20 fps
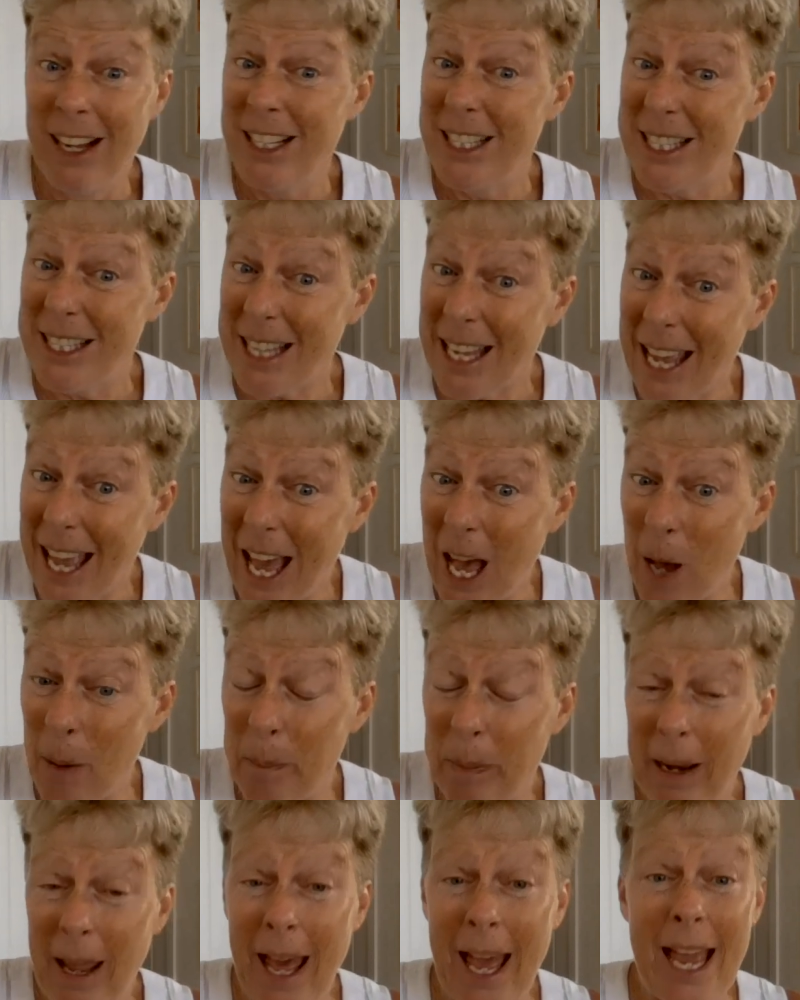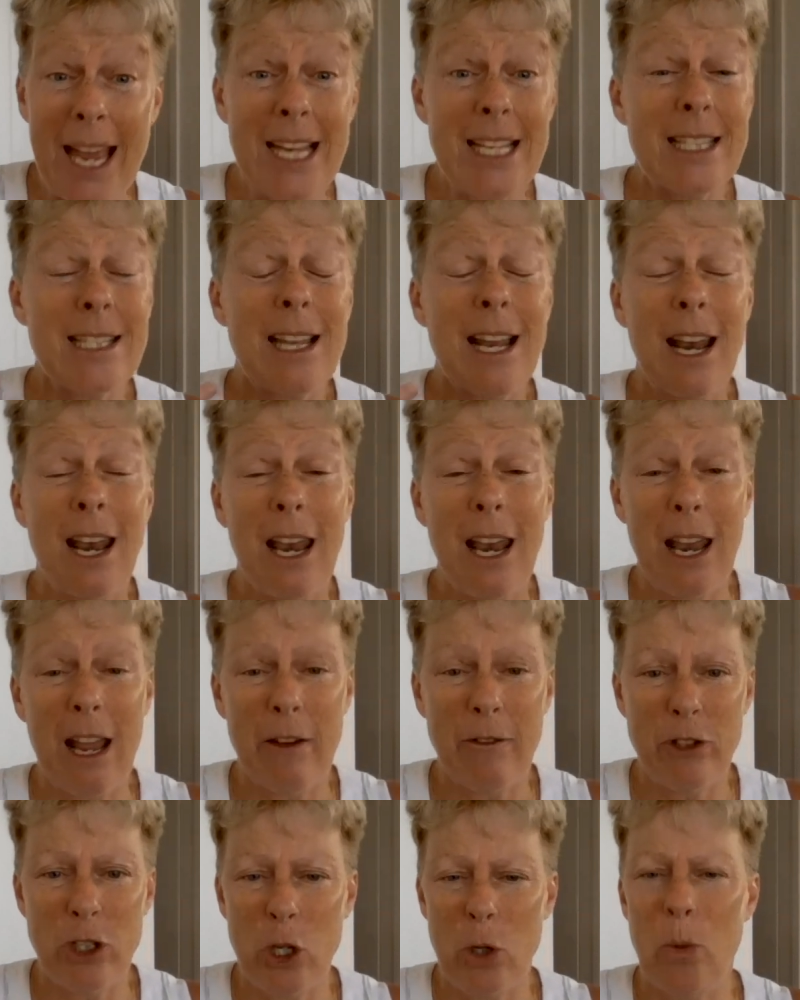See how it plays.
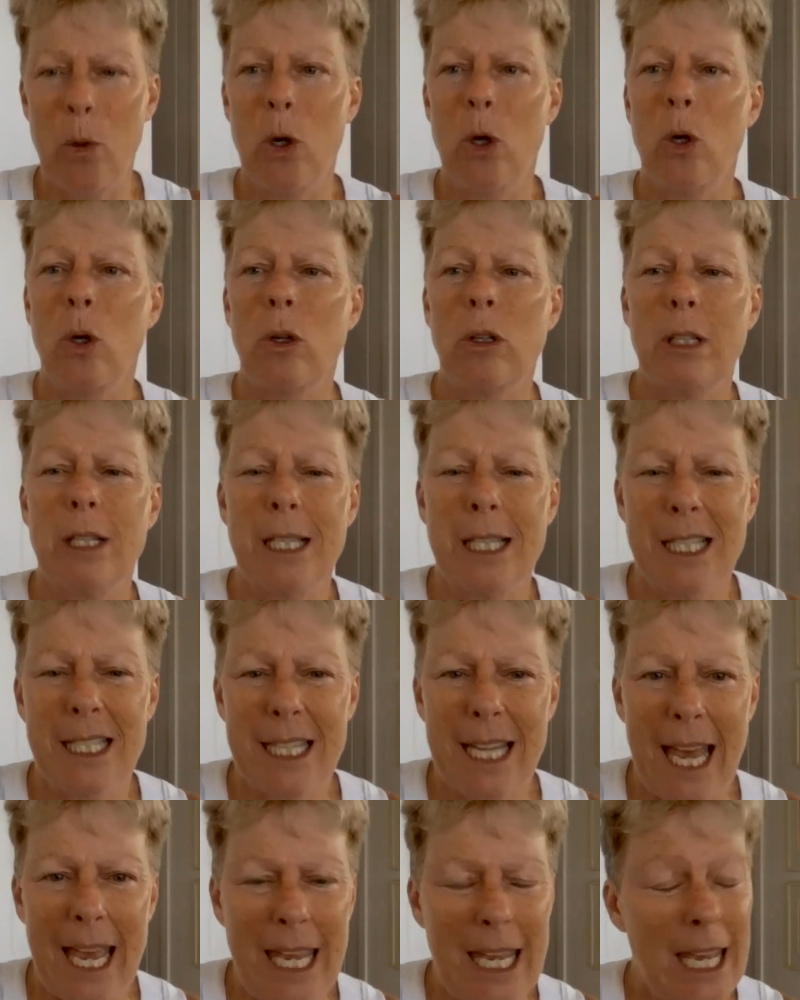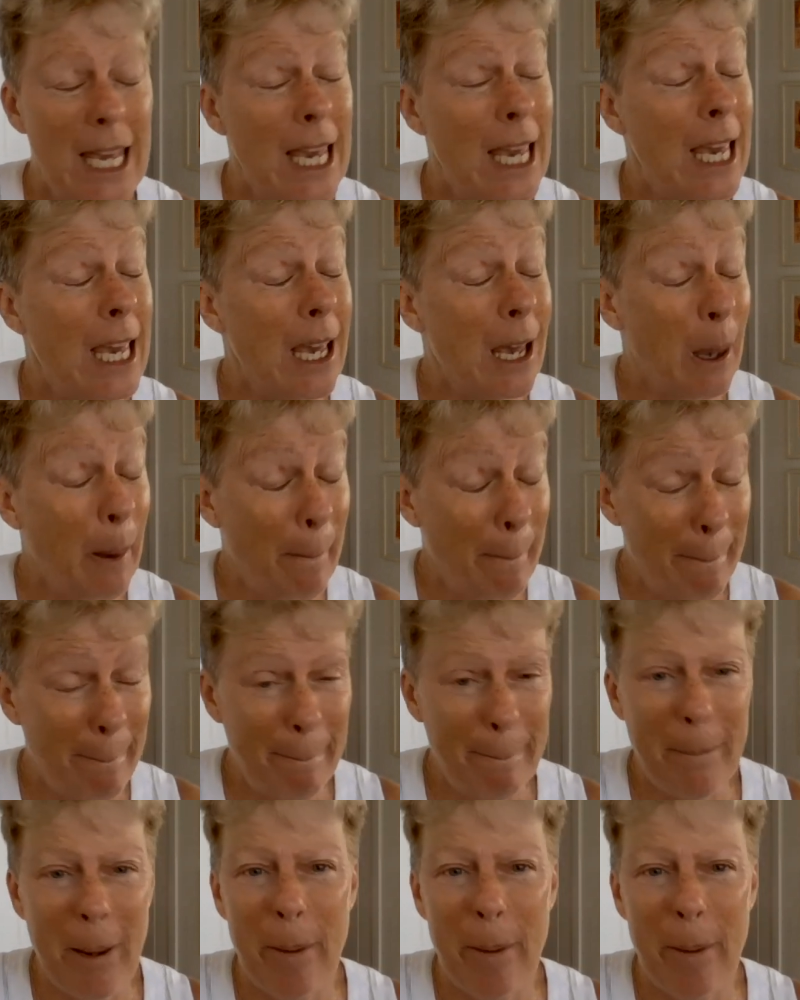Love to you all. Take care.